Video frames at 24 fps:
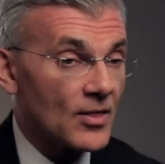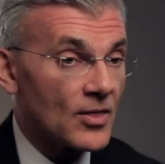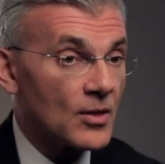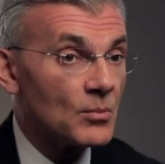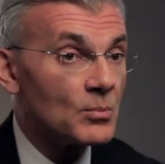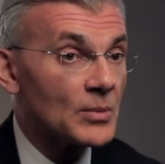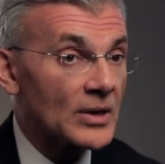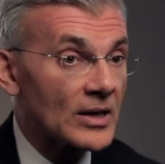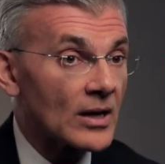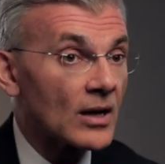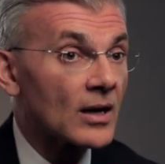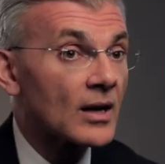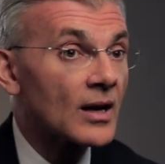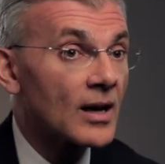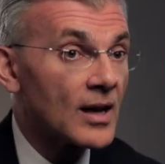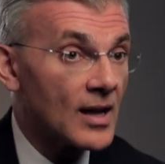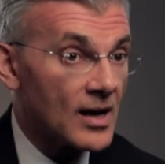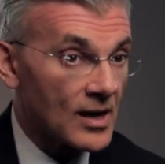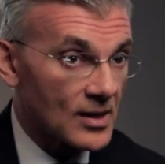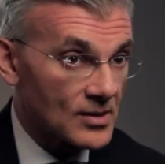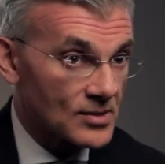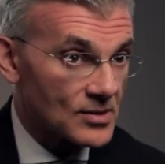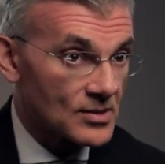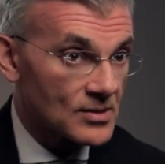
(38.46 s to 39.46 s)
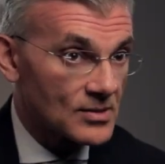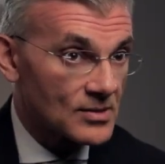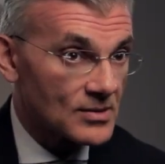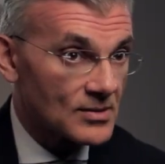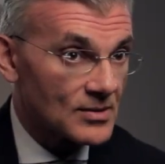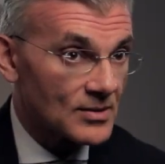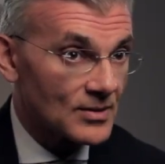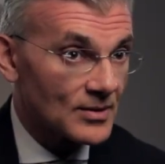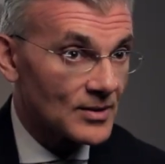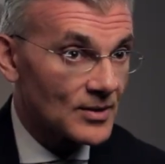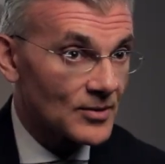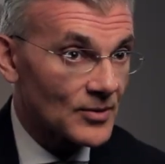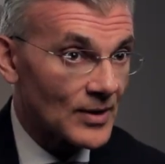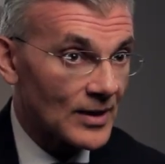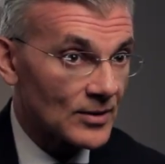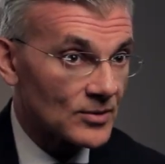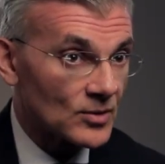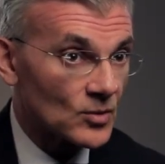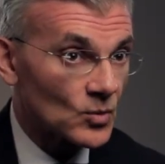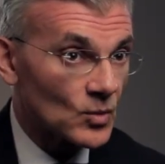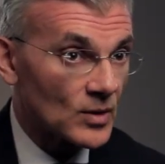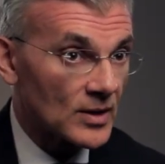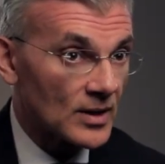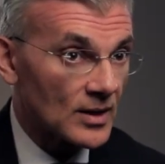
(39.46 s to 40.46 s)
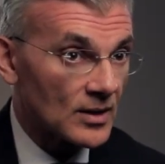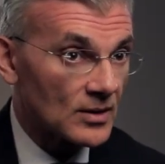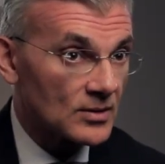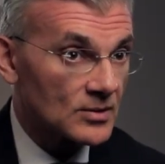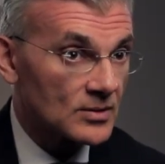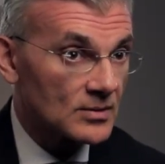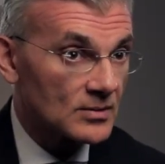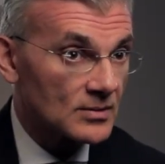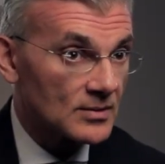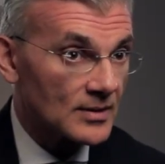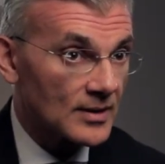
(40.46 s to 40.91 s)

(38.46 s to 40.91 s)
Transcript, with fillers: the middle class around the world.